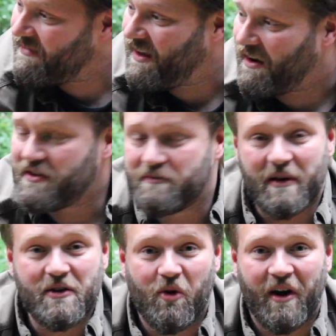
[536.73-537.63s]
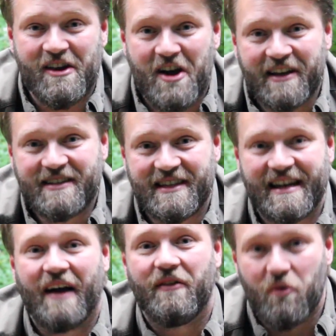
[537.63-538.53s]
it's been quite nice sitting
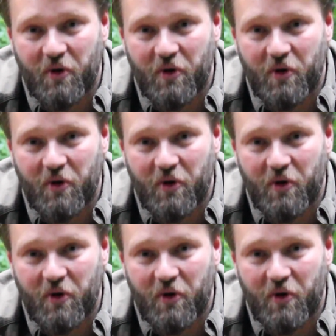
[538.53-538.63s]
out in the